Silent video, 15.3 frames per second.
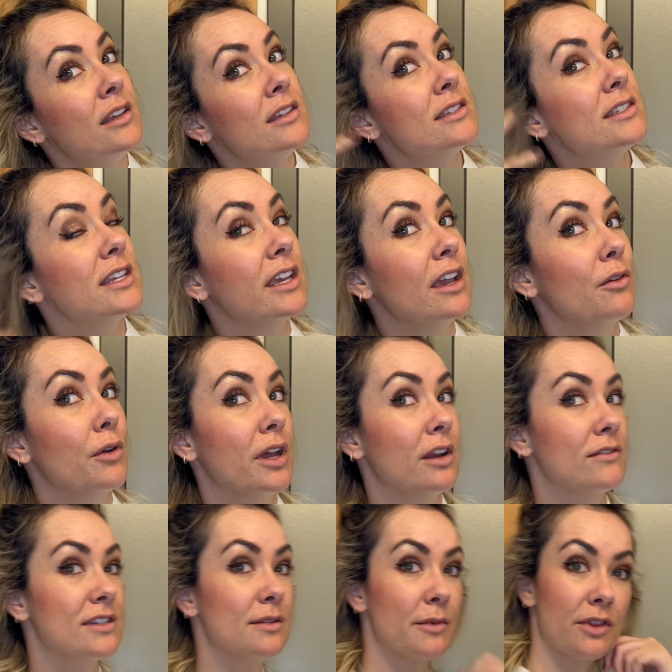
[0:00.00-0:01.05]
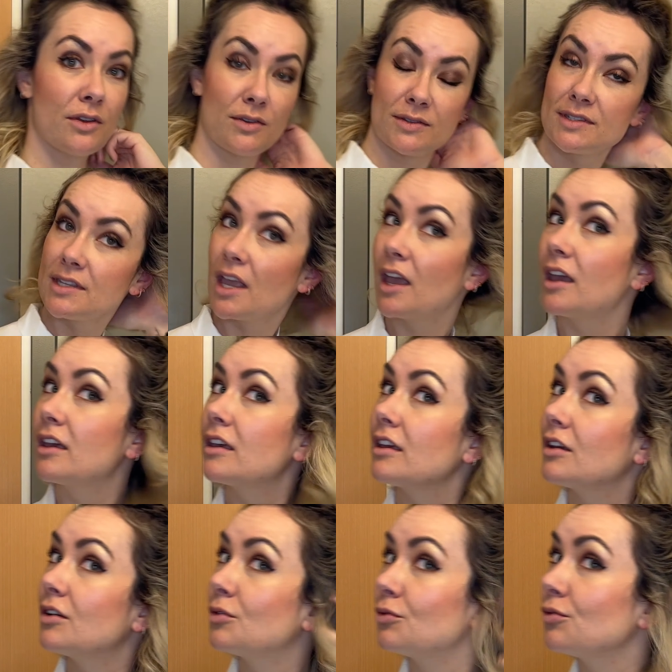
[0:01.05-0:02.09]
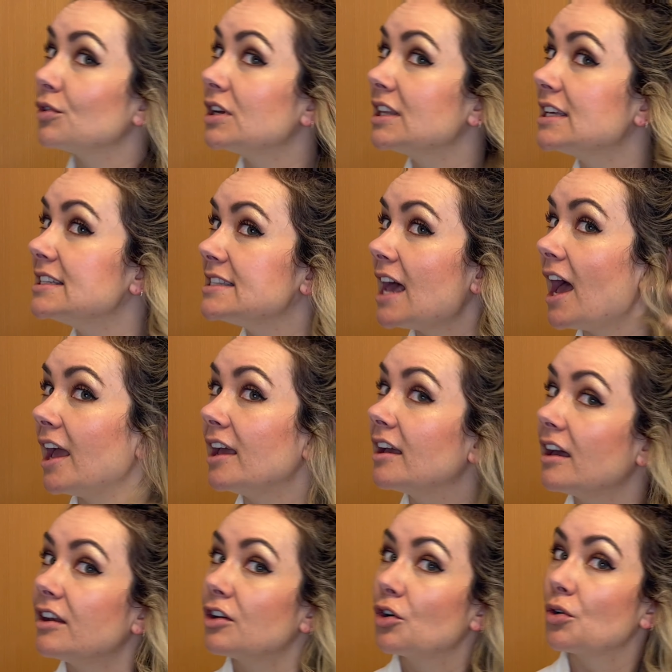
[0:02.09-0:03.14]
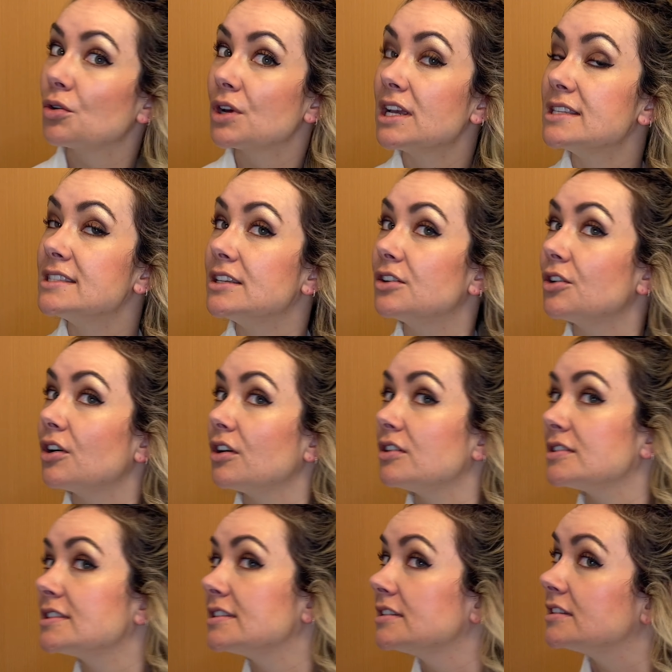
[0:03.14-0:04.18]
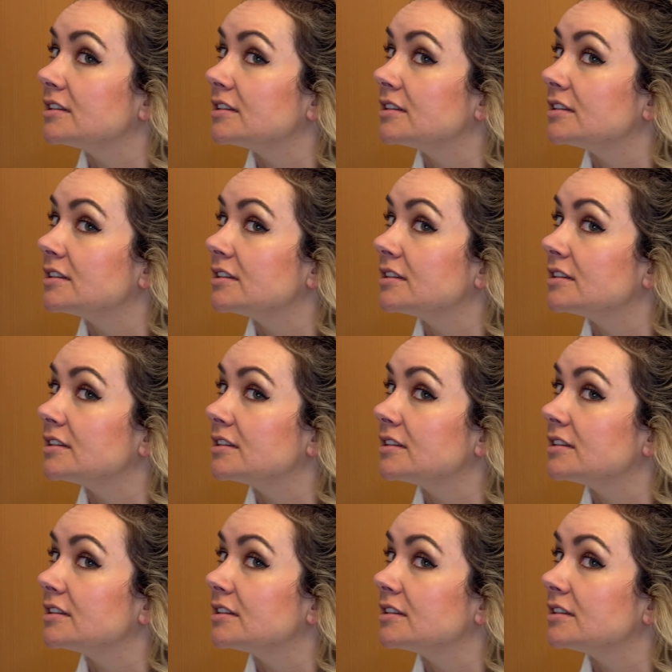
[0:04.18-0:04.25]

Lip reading: to get rid of some of those like really tight kind of crazy curls